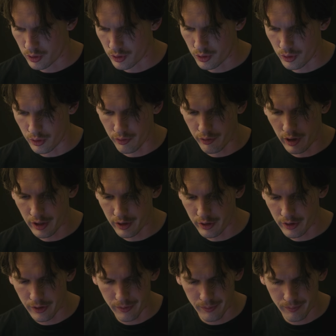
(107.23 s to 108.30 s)
to your
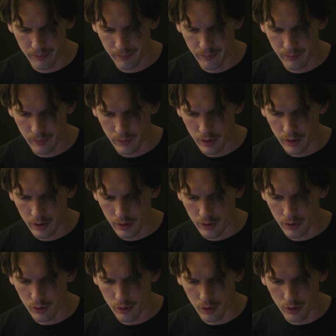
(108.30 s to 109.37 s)
Finder.
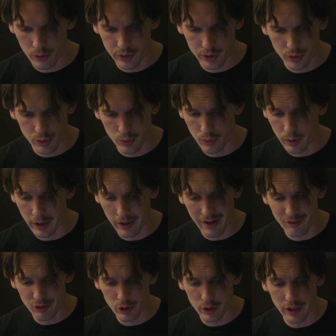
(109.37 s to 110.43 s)
You go to
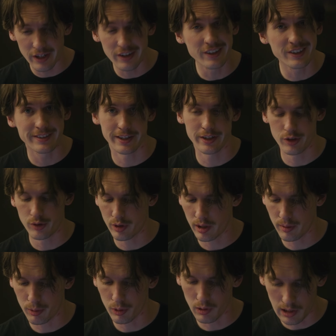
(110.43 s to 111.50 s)
wherever it is that you
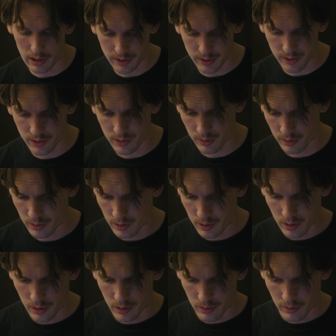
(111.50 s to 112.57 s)
keep your LUTs.
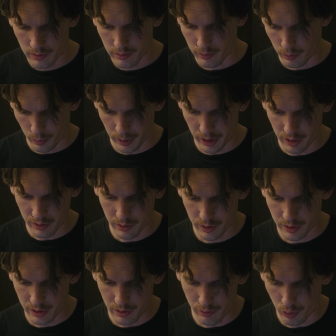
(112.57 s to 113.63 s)
For me,
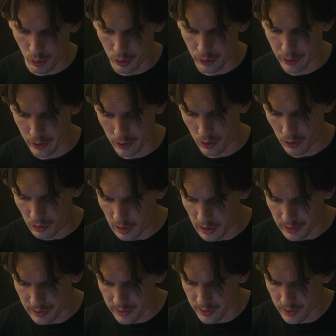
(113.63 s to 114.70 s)
it's in a folder called
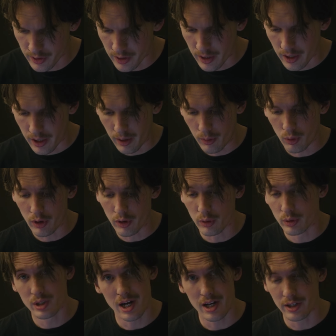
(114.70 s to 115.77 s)
LUTs. I will
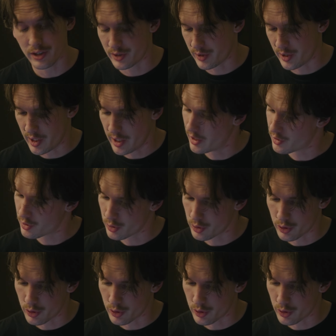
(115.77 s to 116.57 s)
go Ties, the Enhancer